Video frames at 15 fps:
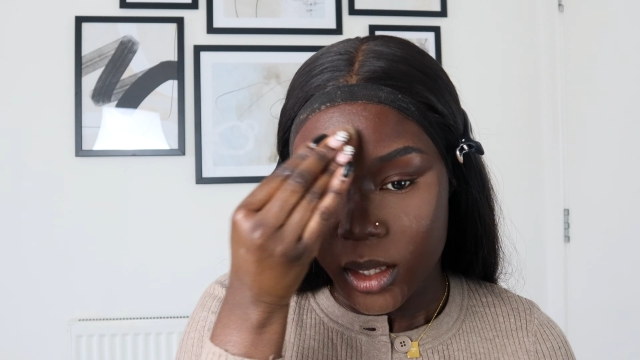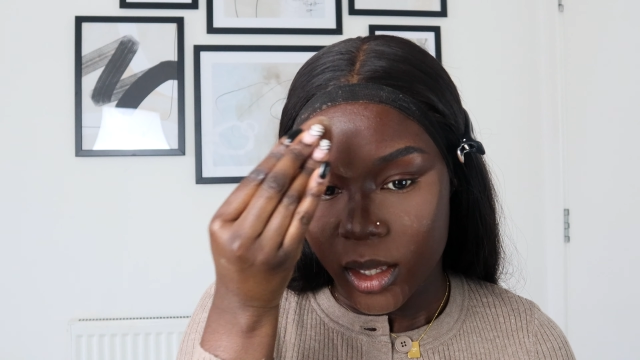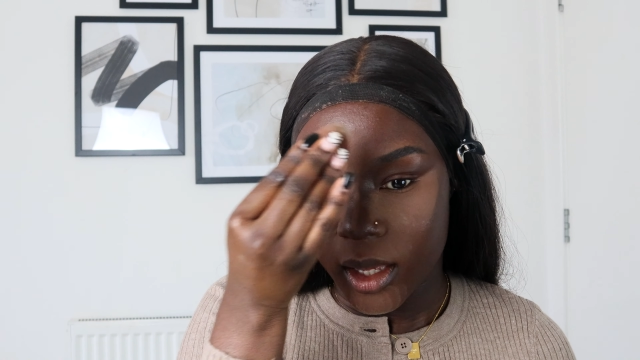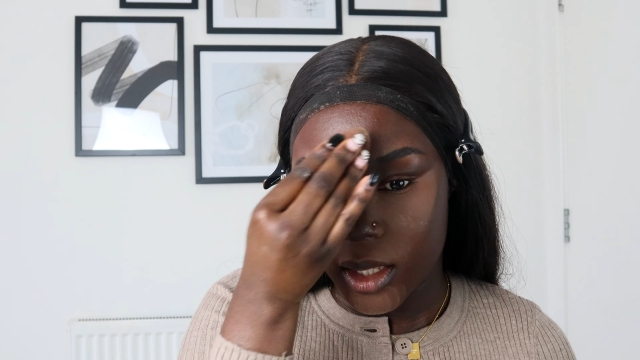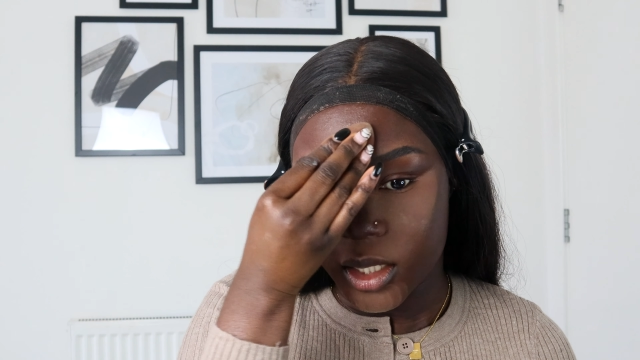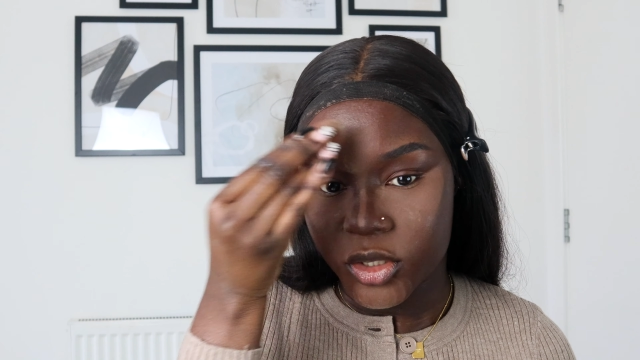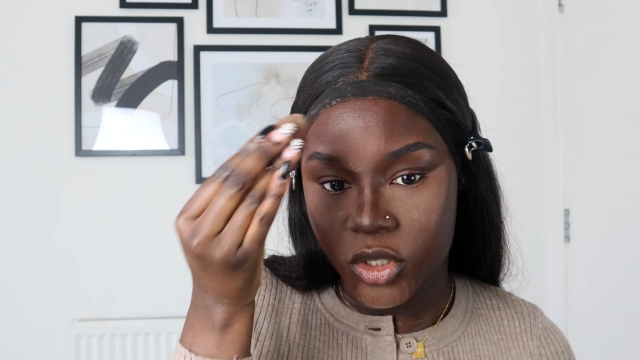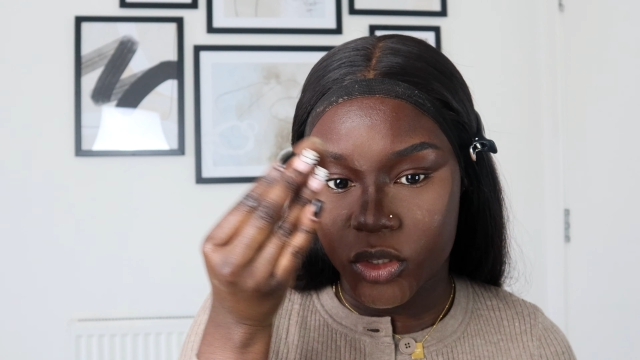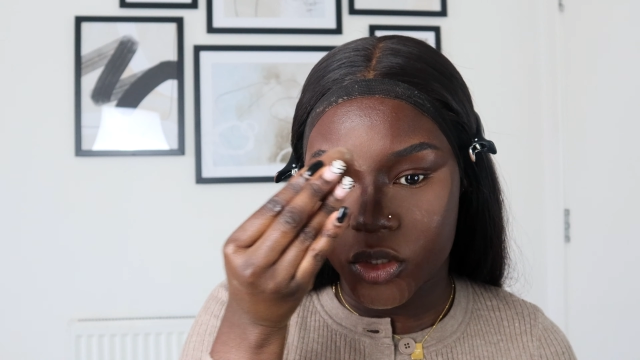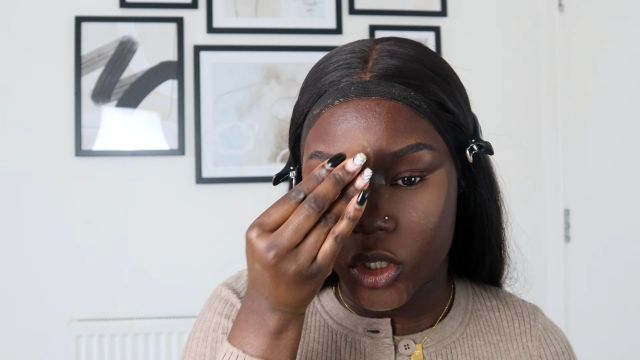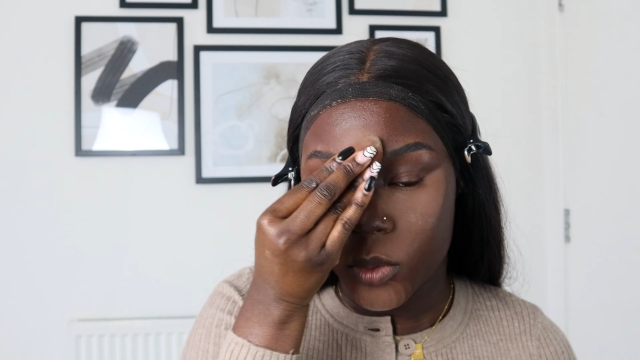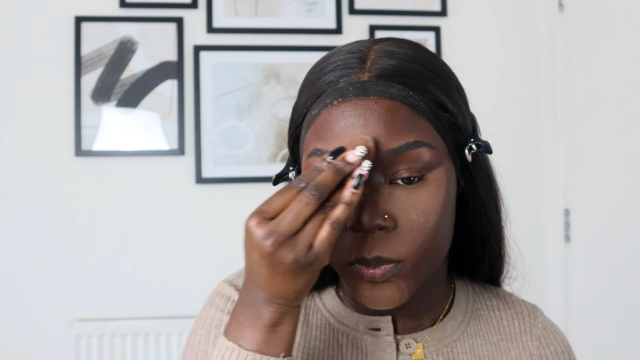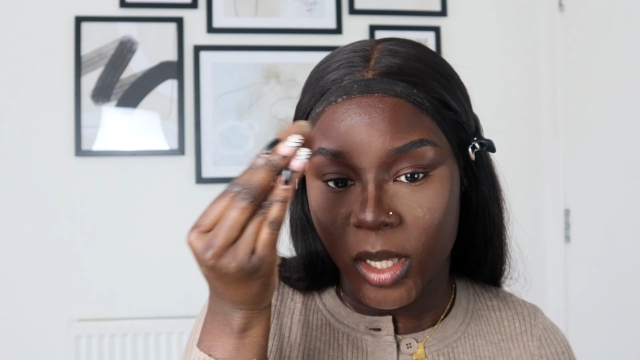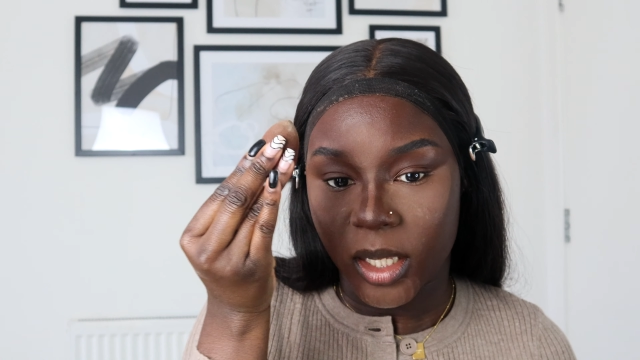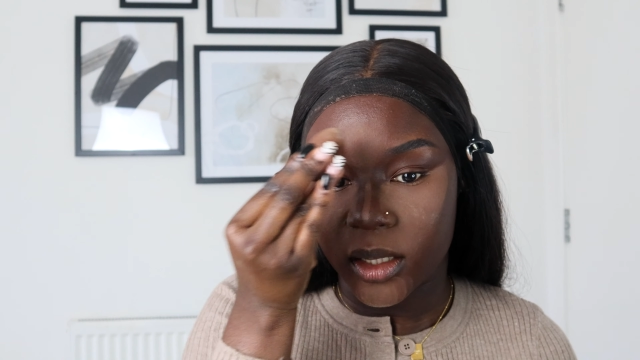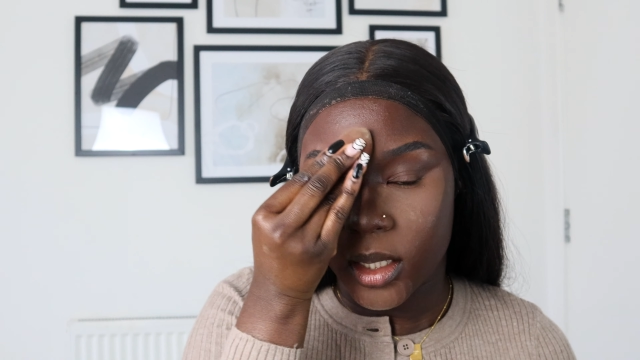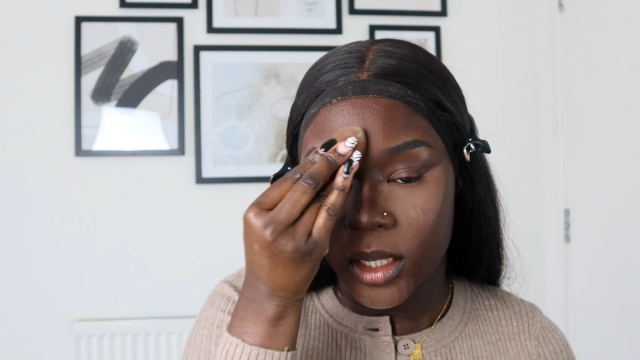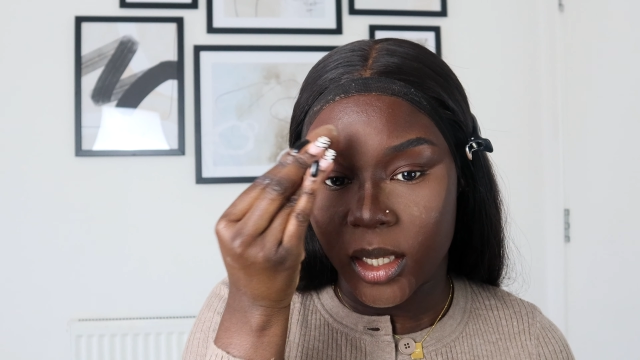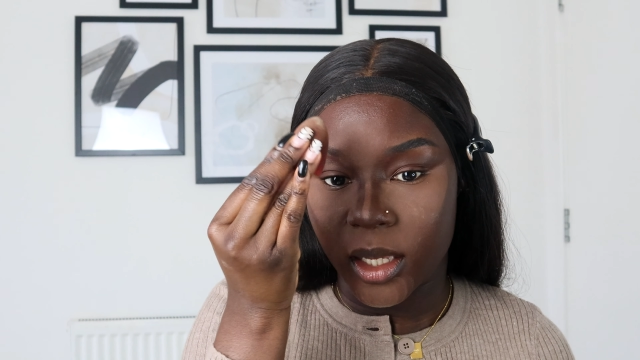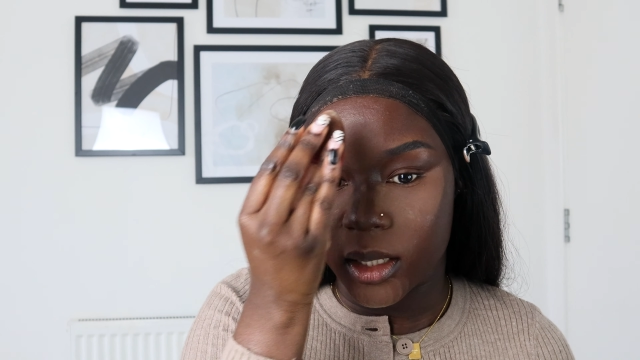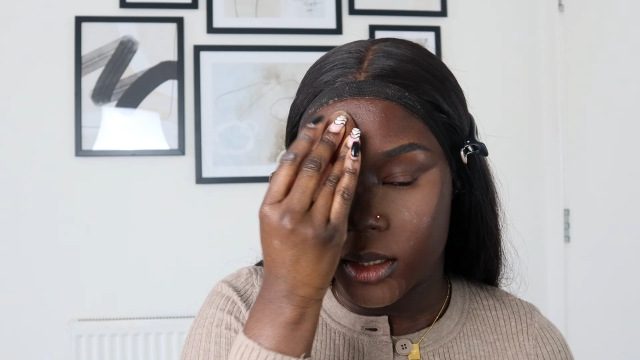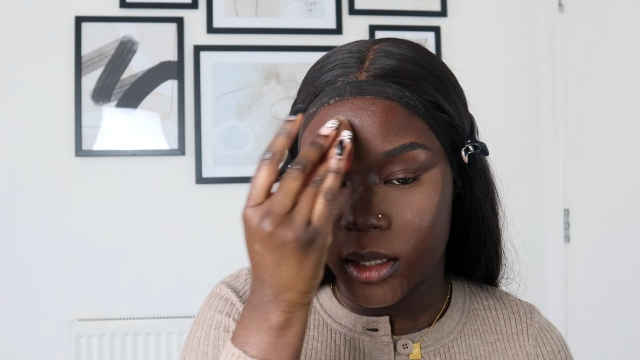And I just go back
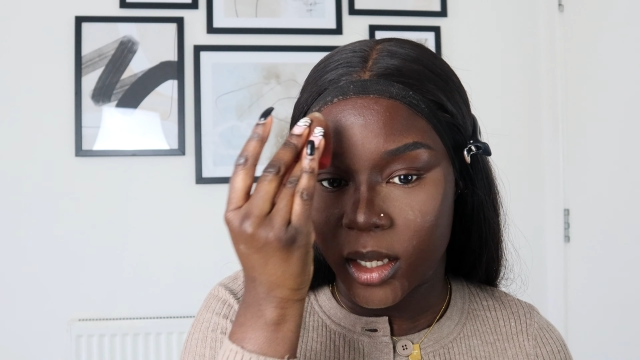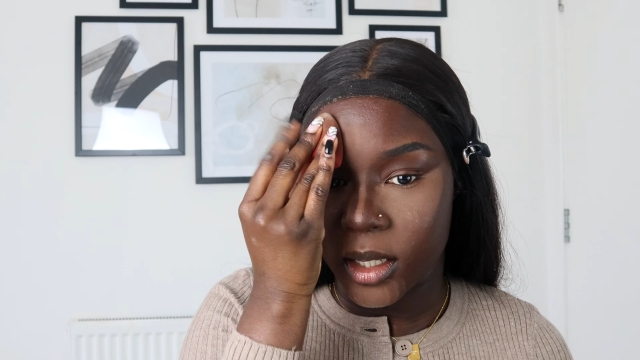in